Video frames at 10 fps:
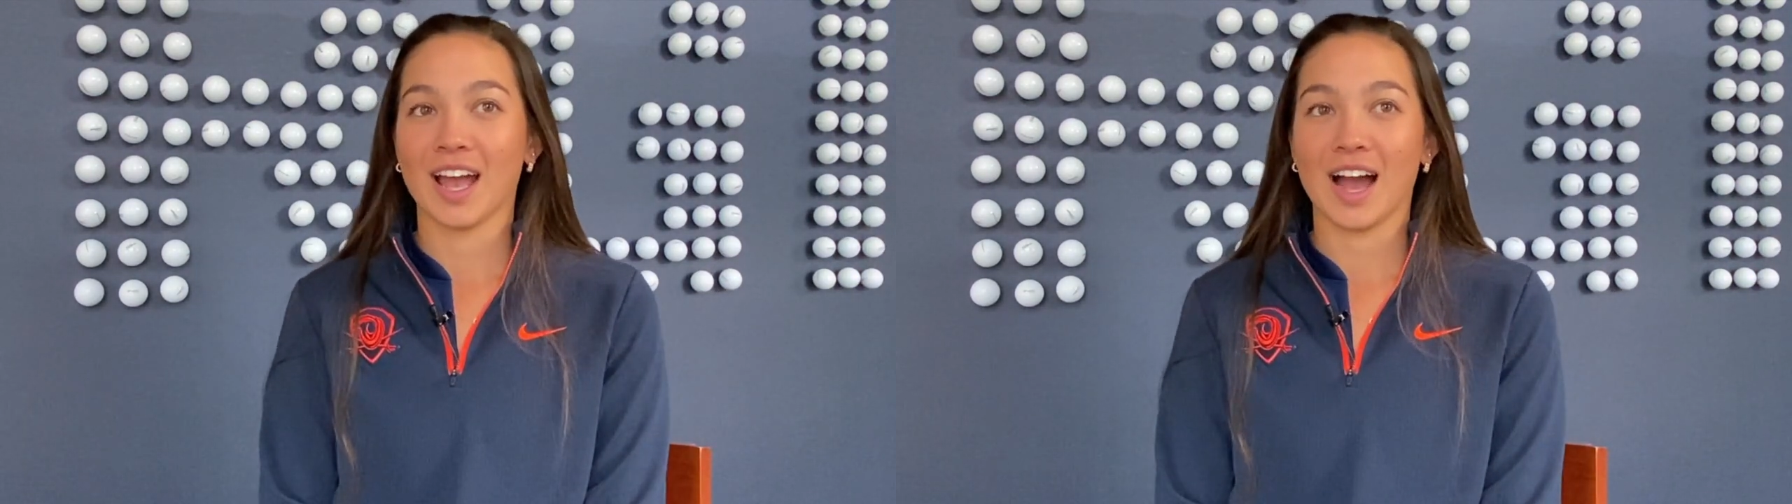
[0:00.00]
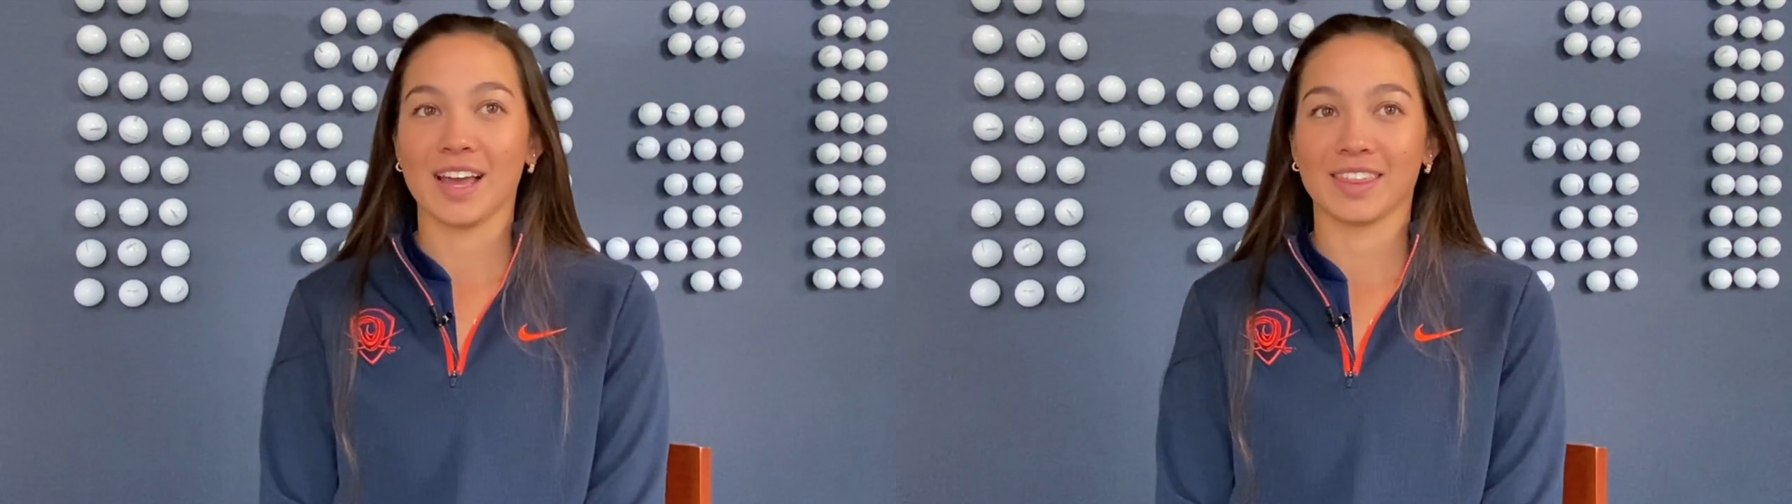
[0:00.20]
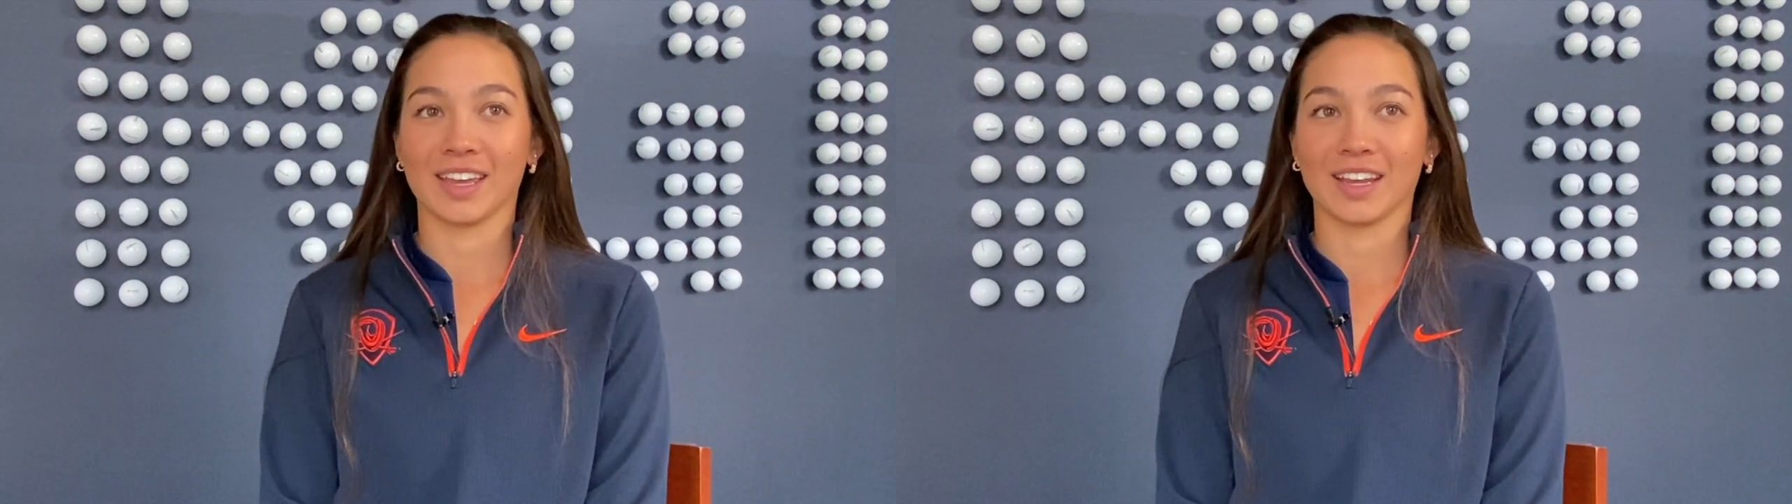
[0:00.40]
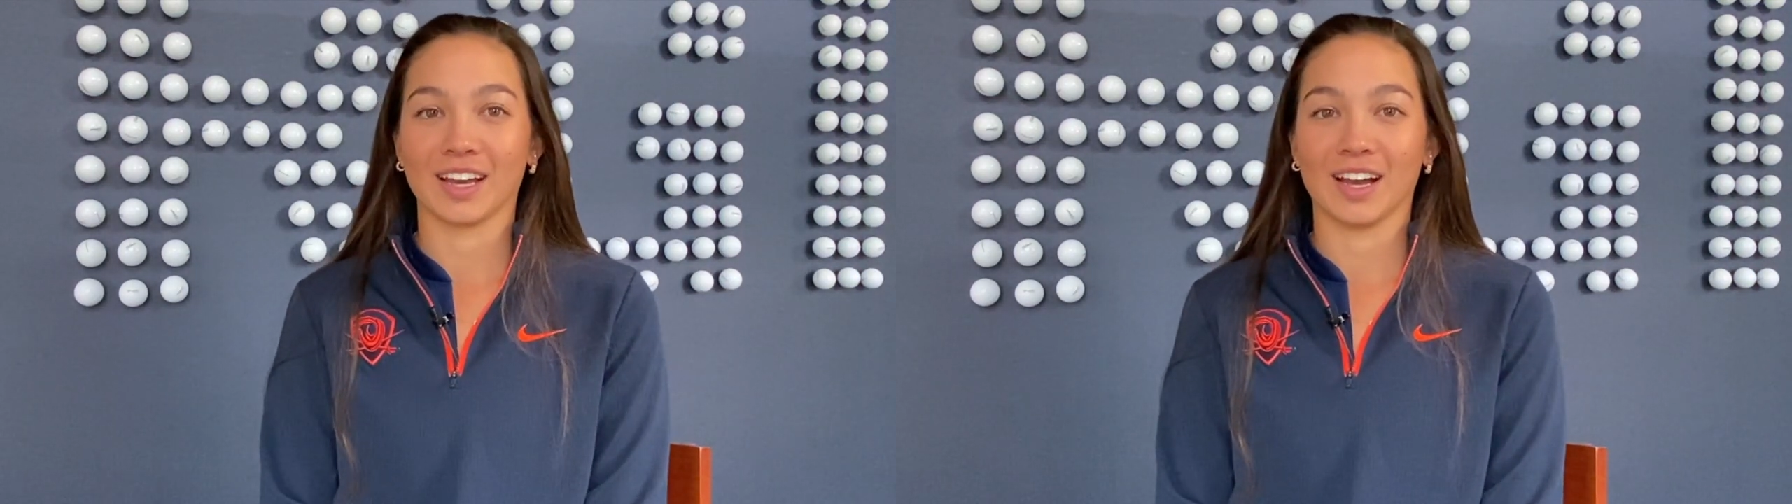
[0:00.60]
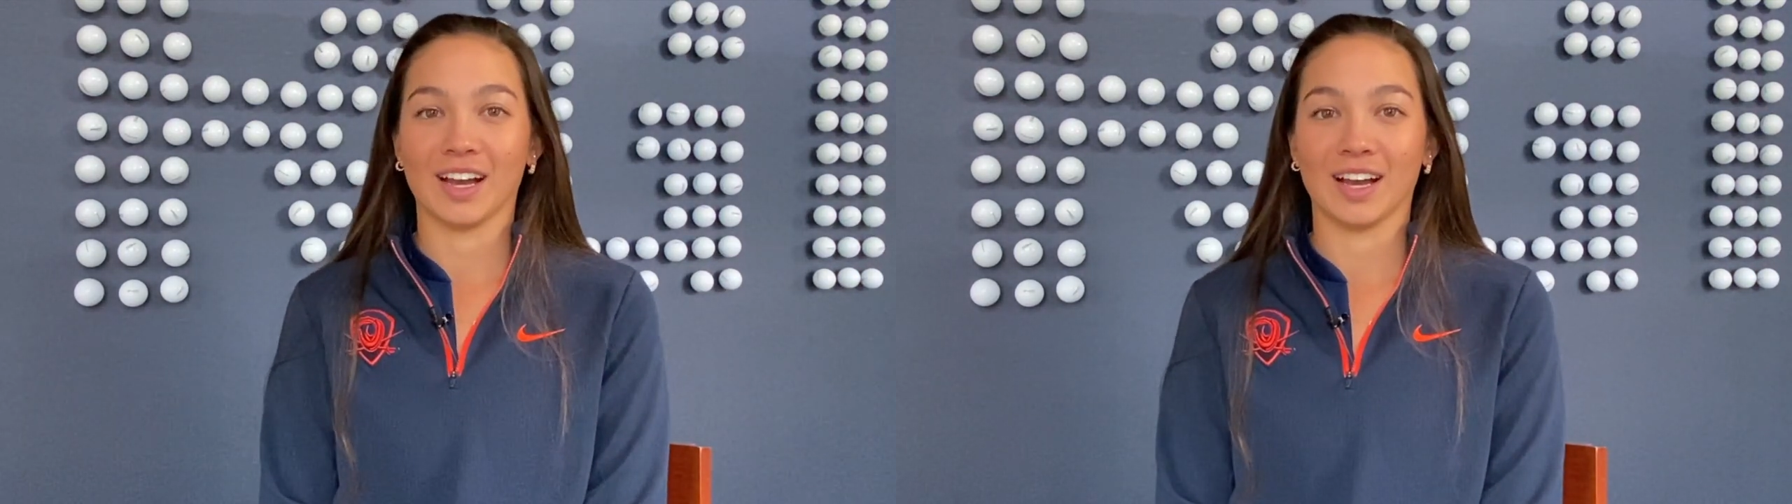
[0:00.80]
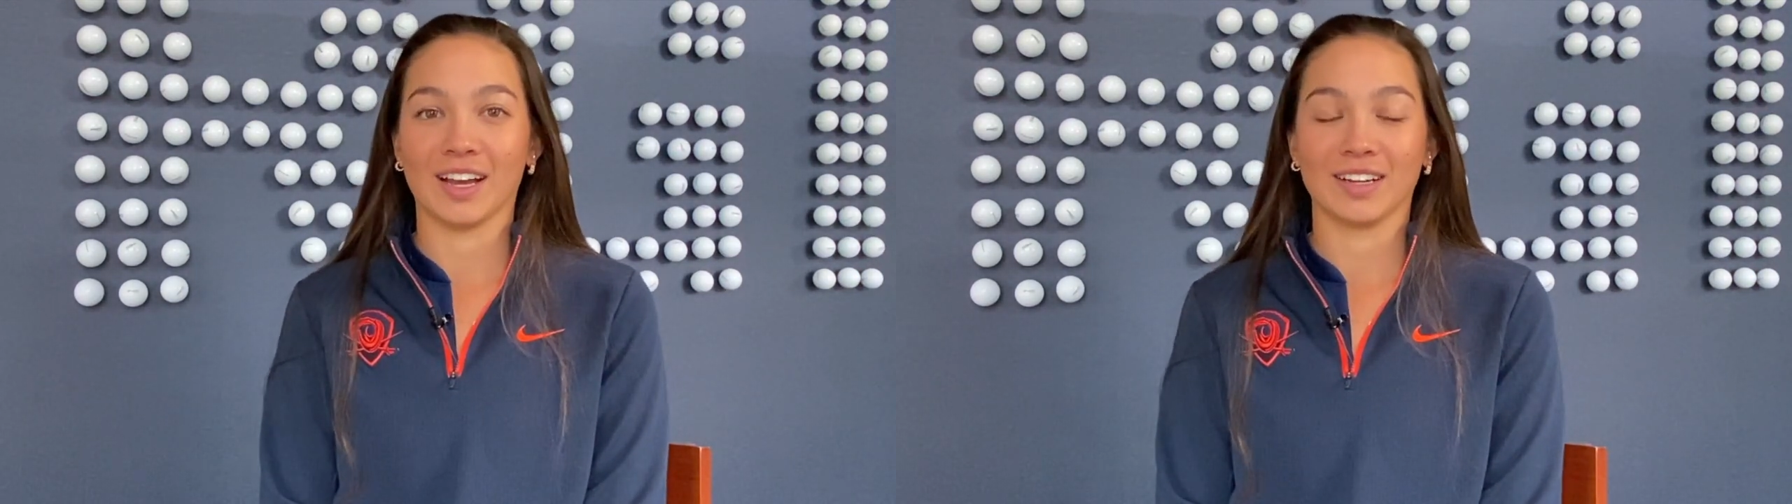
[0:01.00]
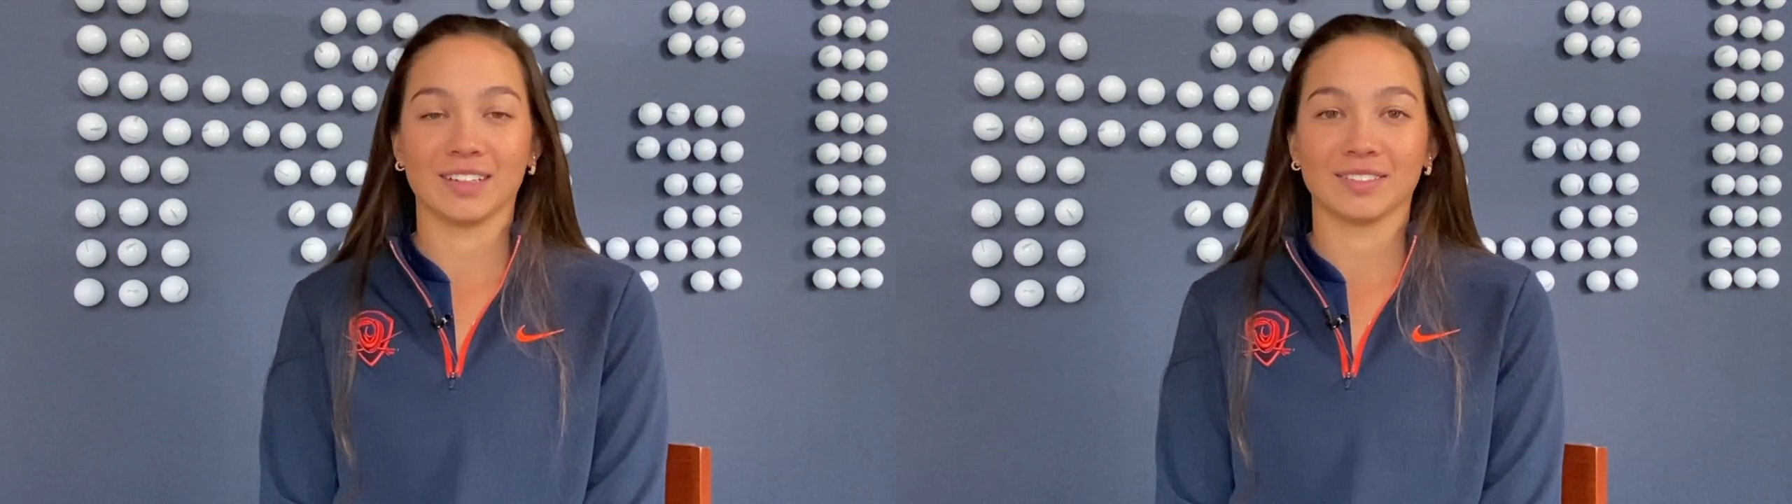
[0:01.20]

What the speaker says: I think, a